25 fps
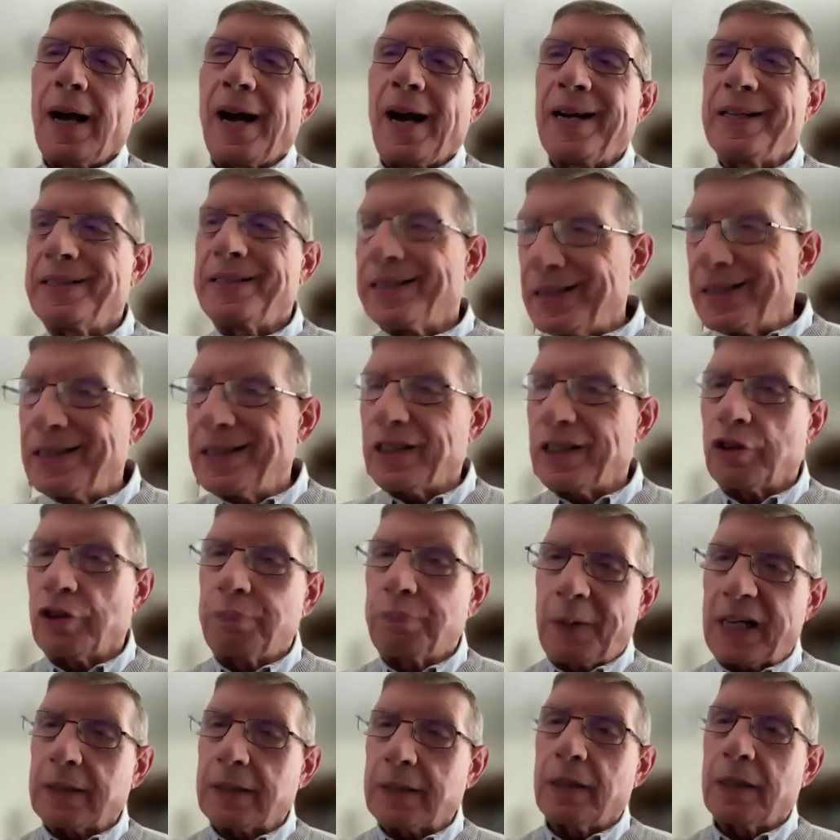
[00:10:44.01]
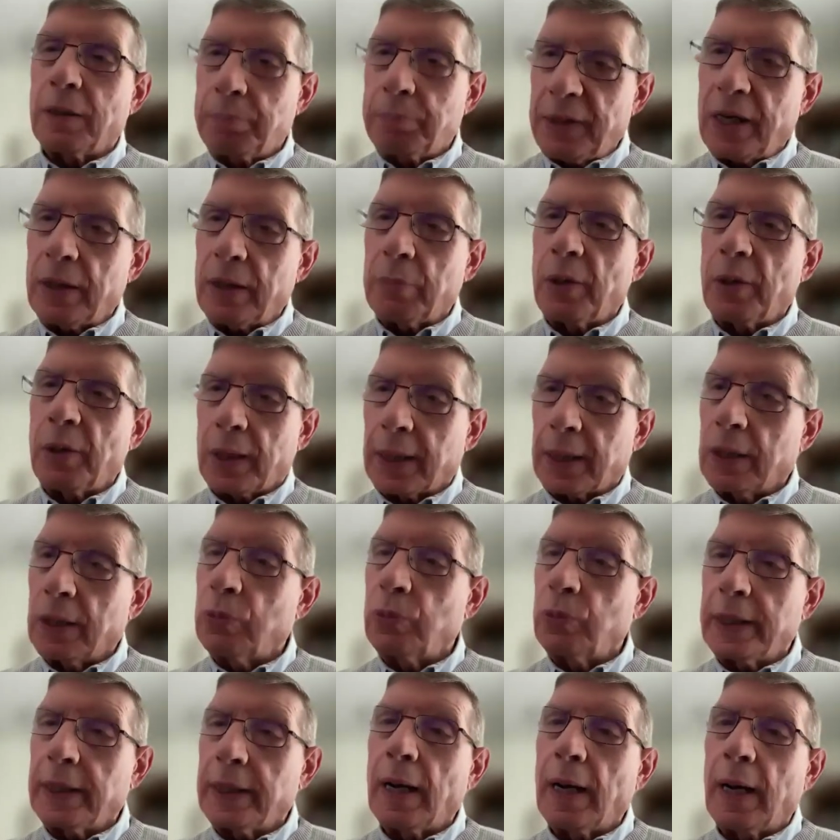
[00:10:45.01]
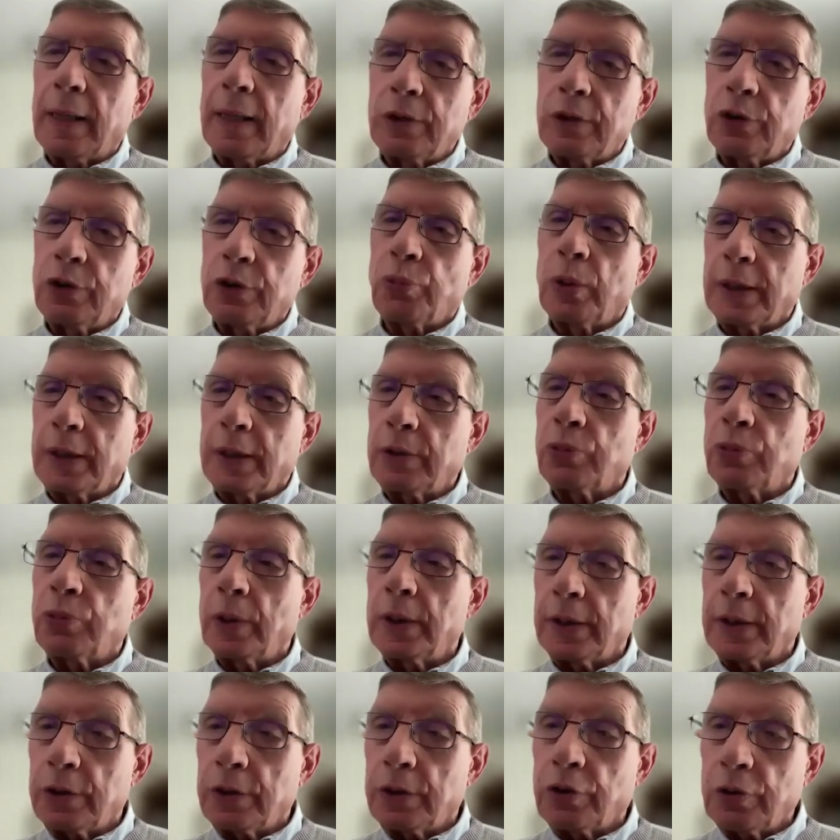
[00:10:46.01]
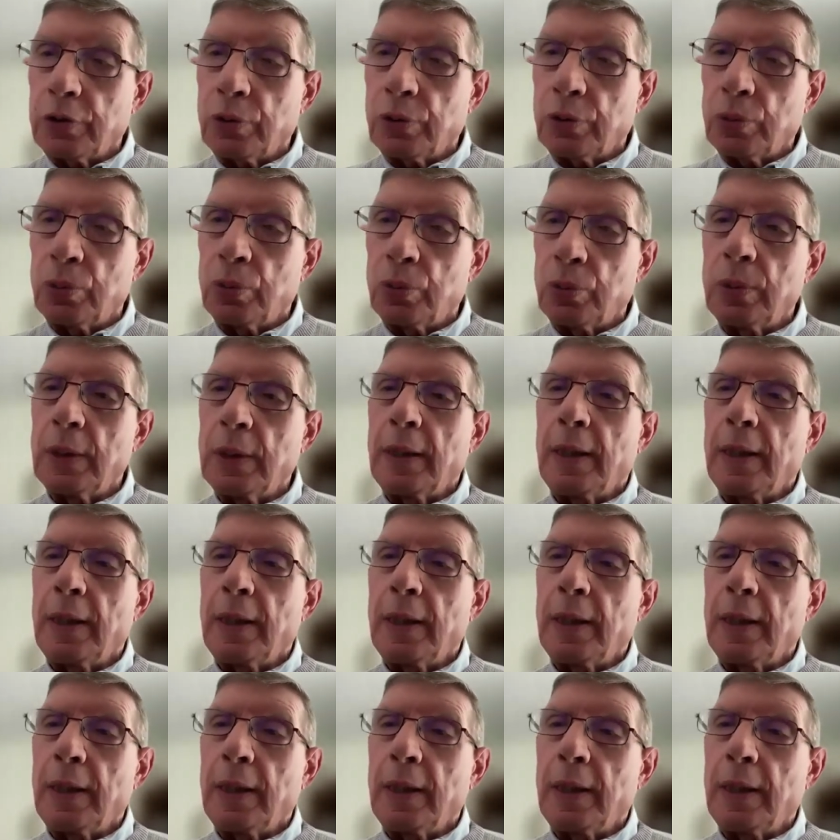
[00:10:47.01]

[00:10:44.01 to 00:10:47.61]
I didn't expect the bear market we got in 2022,